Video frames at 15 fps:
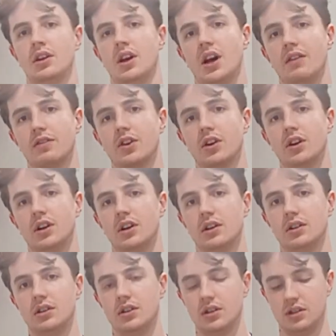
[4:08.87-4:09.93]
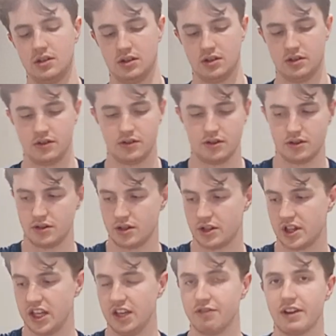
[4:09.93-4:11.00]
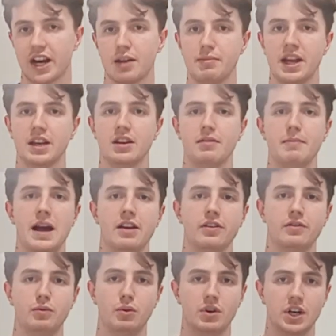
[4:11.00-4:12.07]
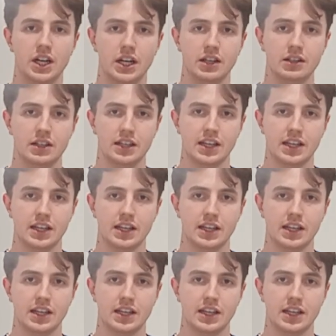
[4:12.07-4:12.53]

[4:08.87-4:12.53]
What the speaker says: I've got the recommended amount of water,